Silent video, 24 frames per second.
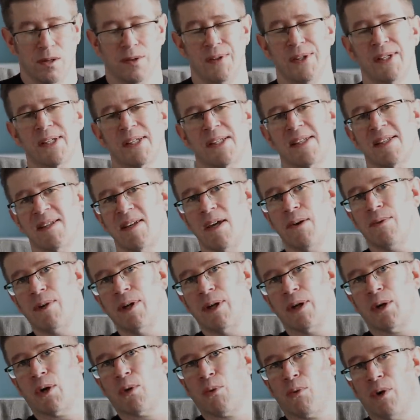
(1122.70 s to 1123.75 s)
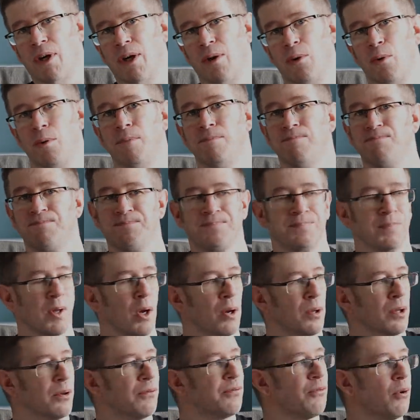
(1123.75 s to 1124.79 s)
The exterior grill
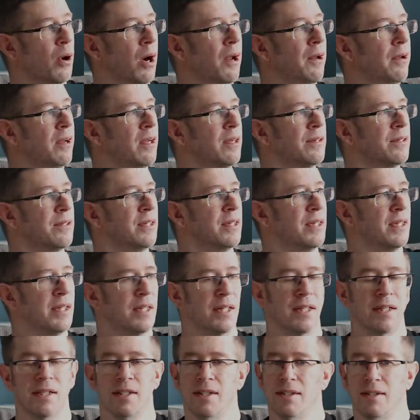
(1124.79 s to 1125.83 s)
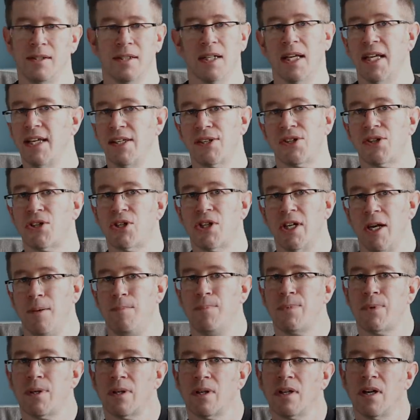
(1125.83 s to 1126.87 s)
on the front is
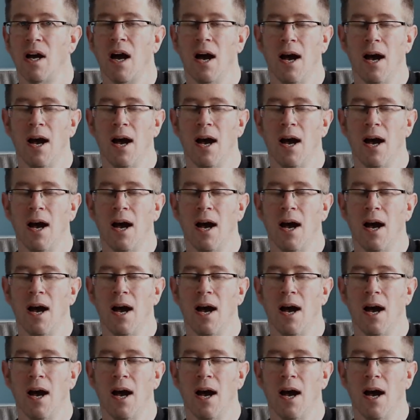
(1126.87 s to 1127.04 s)
chipped.